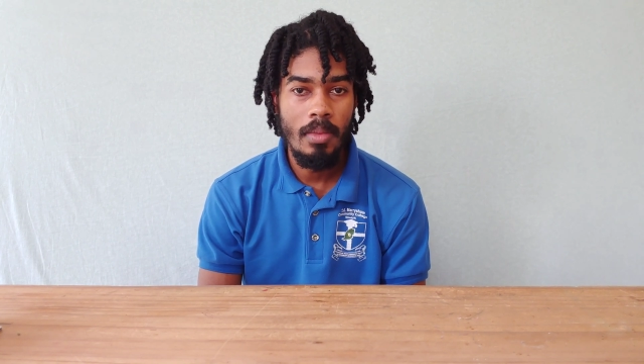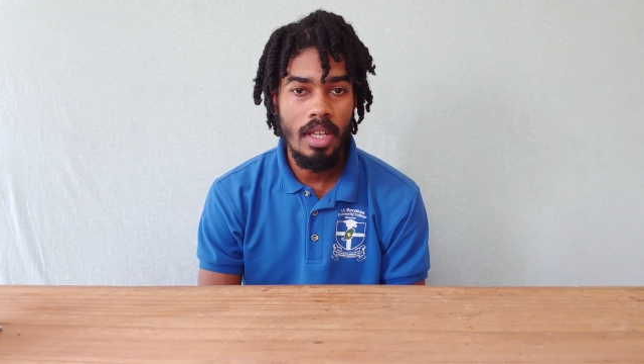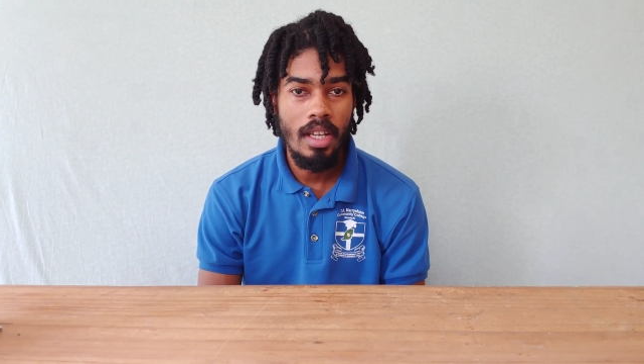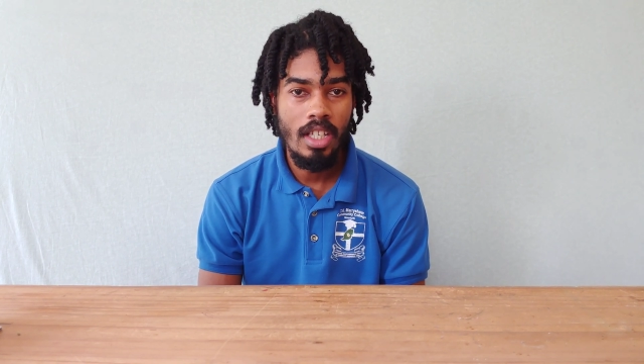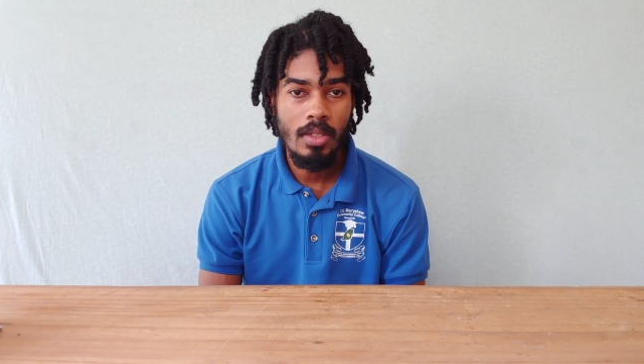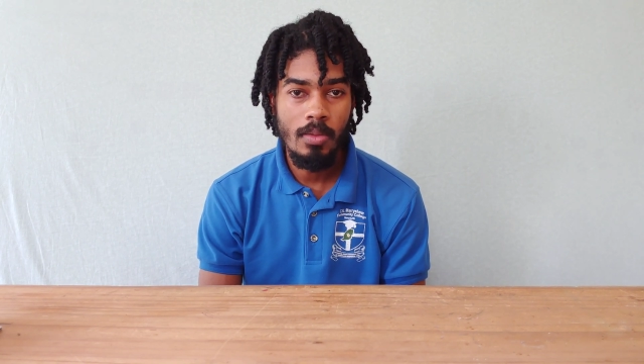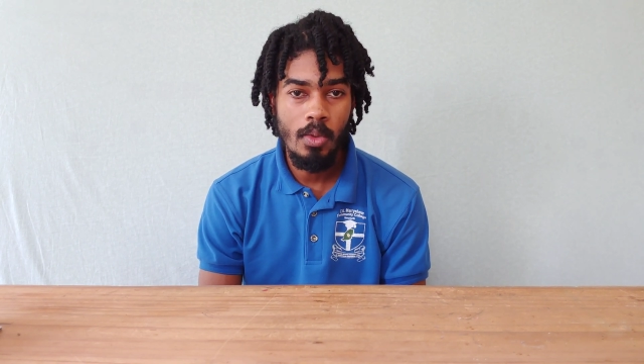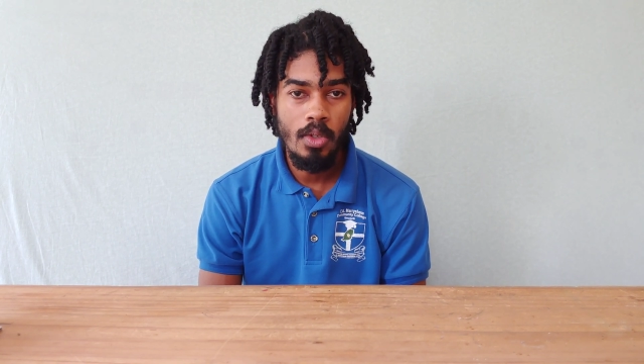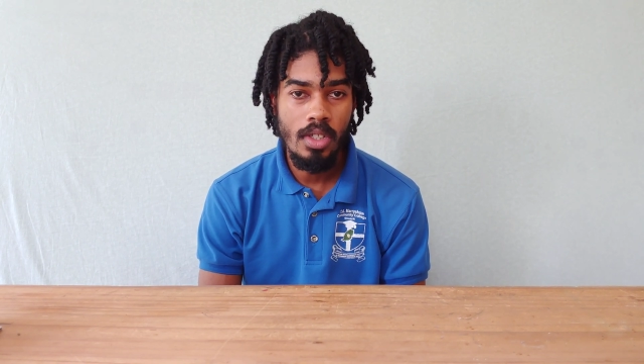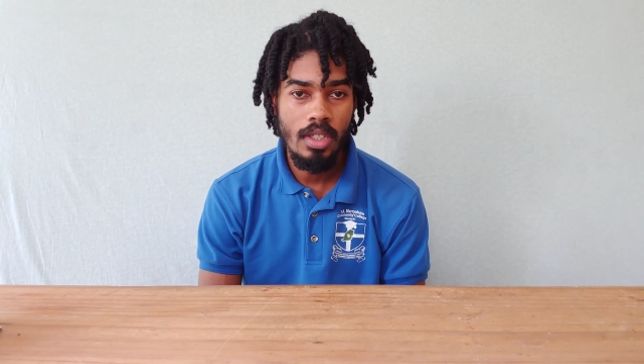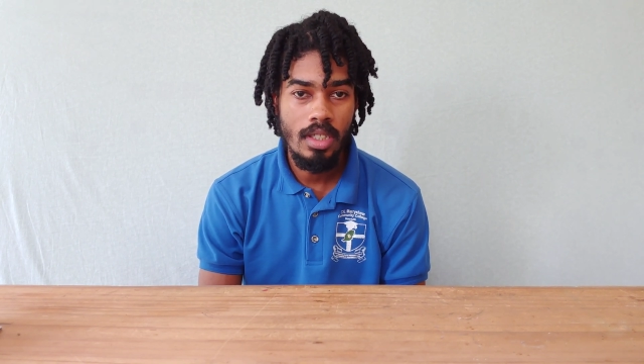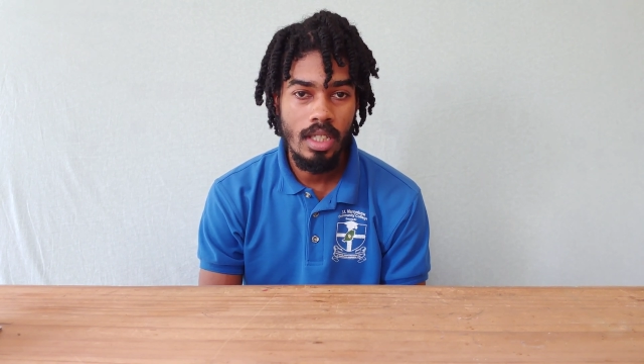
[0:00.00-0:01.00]
being
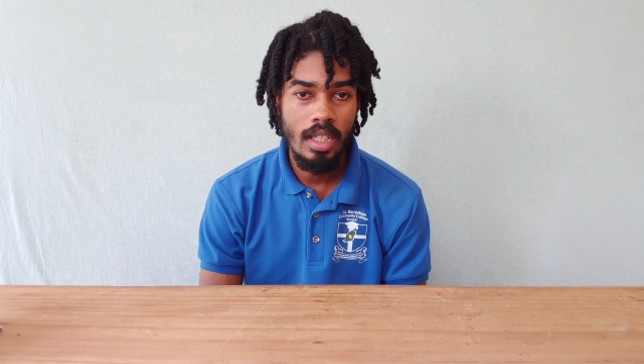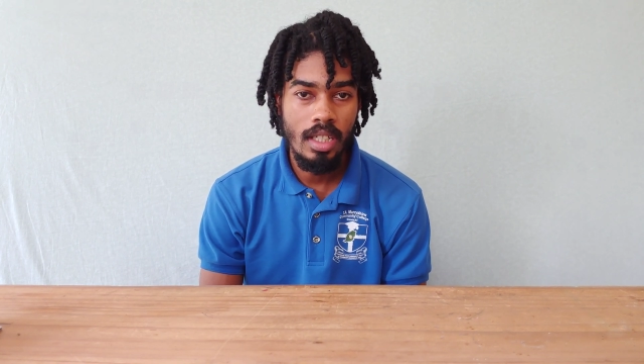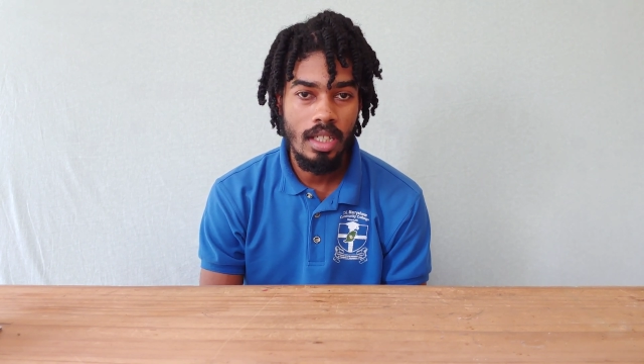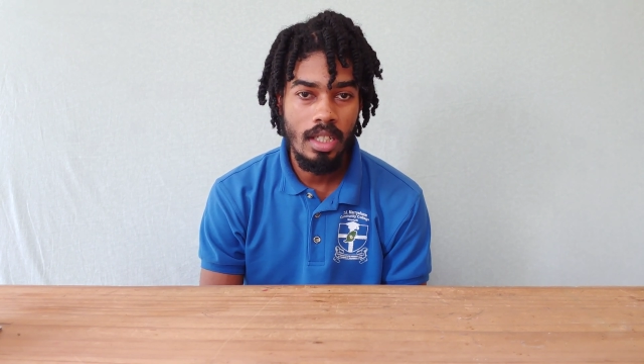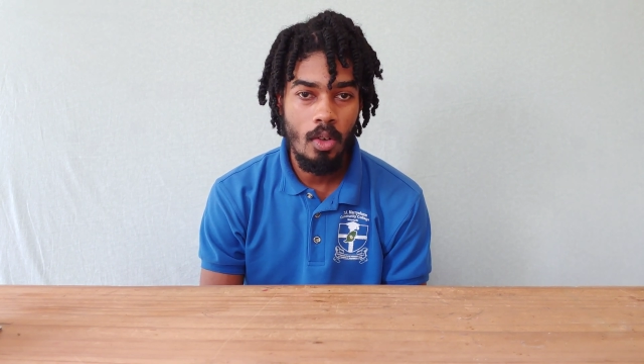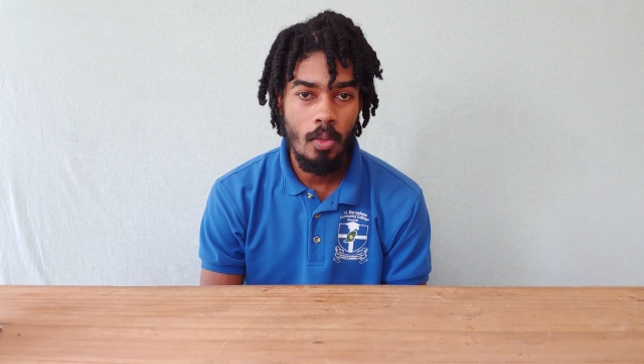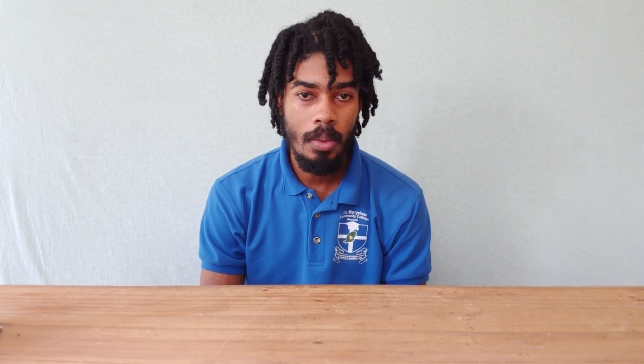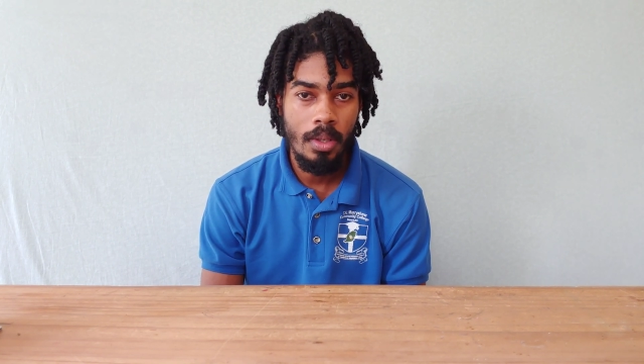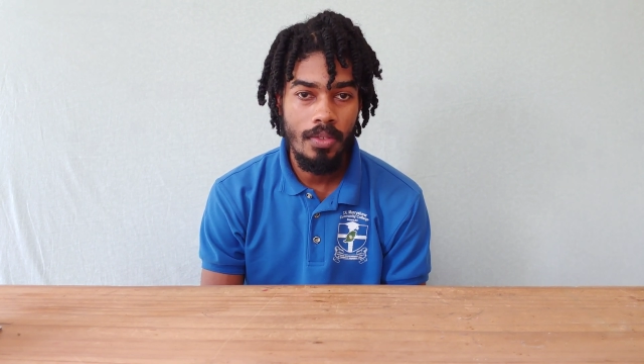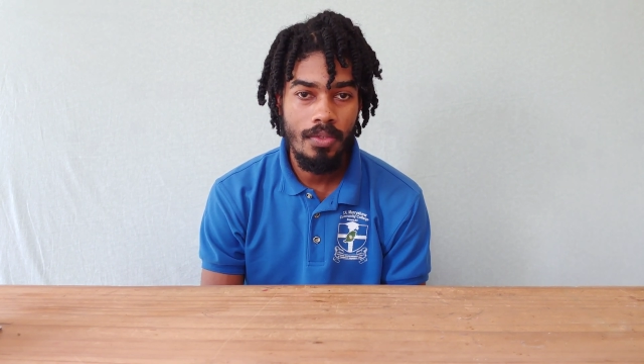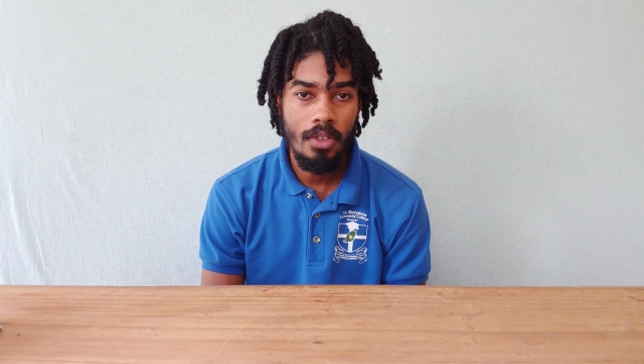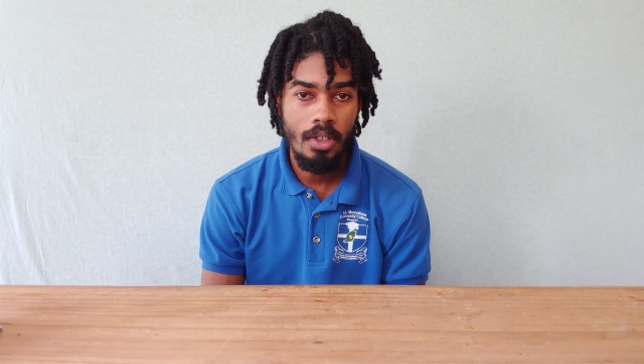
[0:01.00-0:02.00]
exposed in the
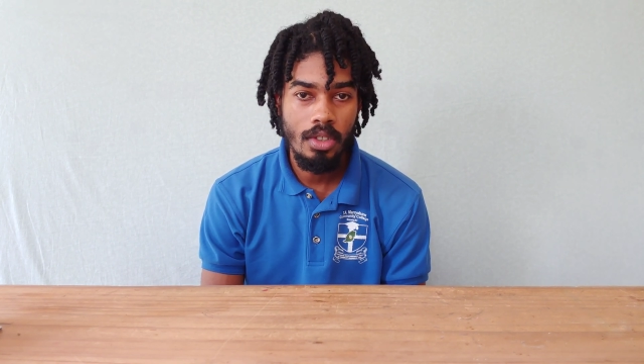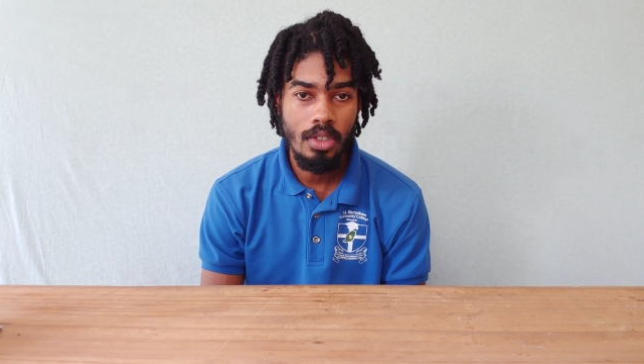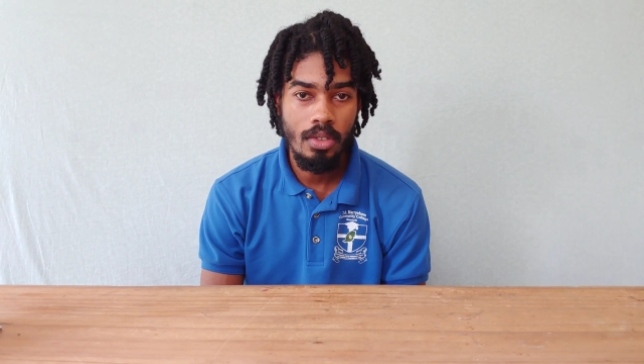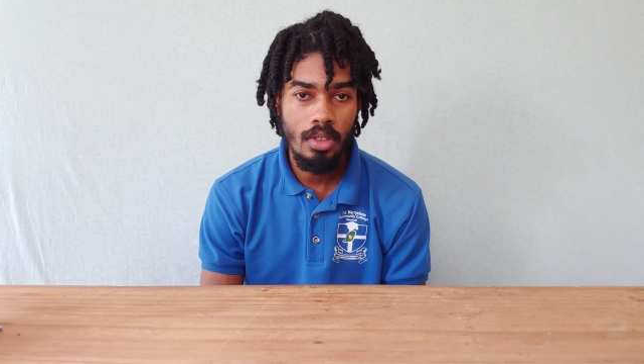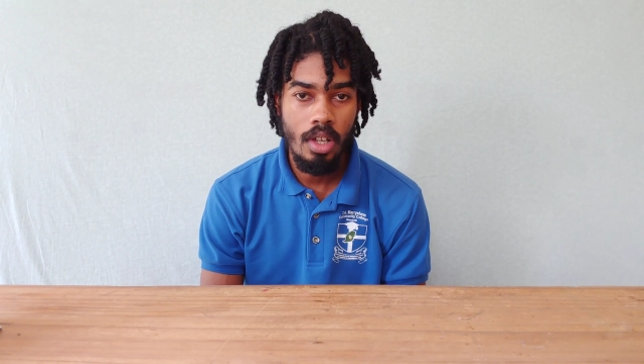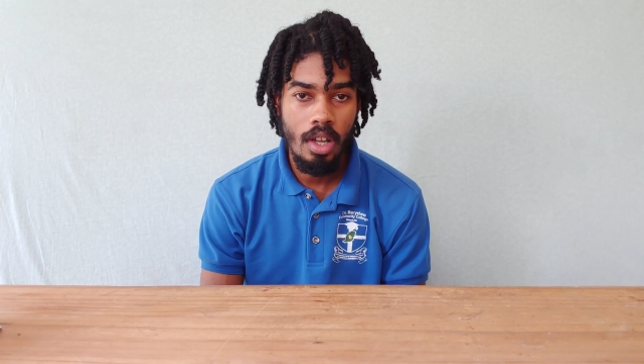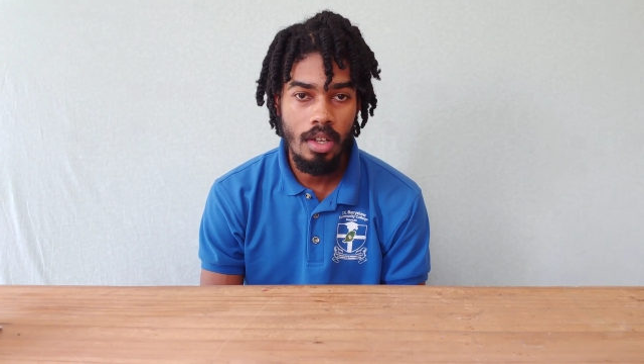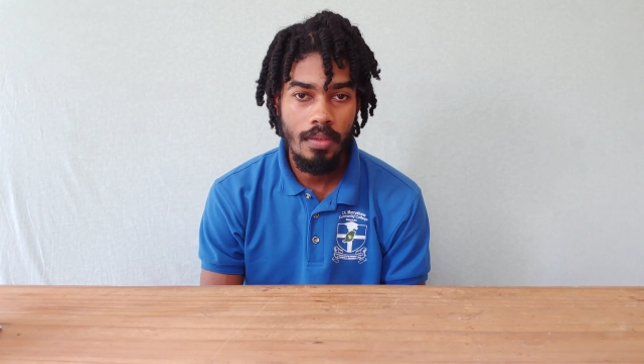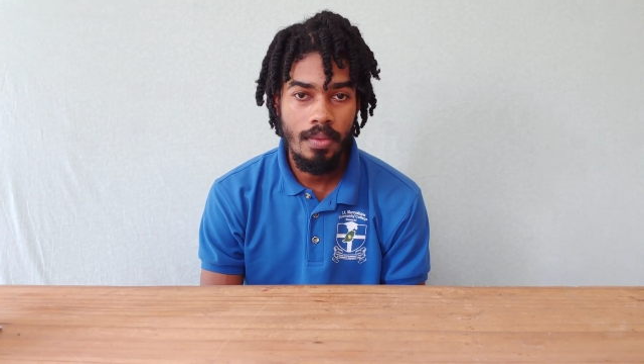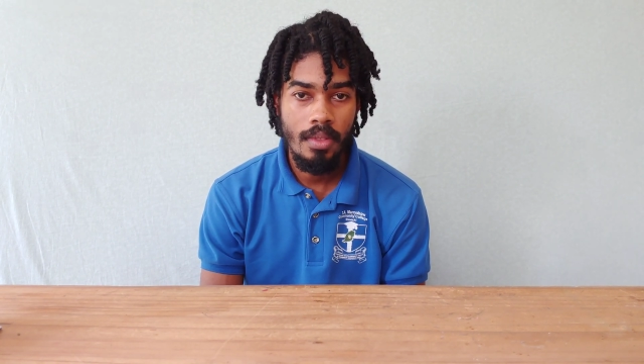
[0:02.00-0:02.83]
open for so long,